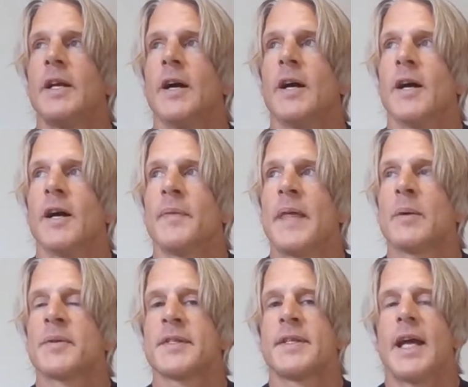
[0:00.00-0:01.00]
that
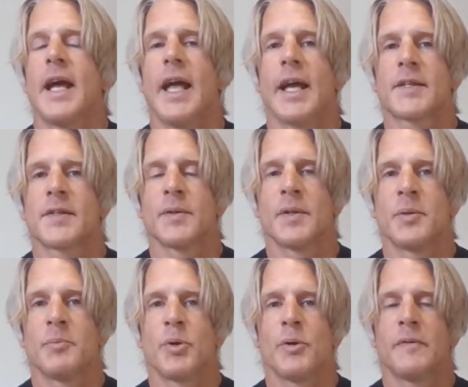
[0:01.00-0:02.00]
was an excellent
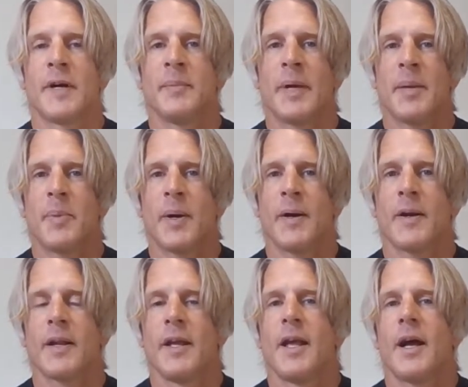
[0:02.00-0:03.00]
move on my part.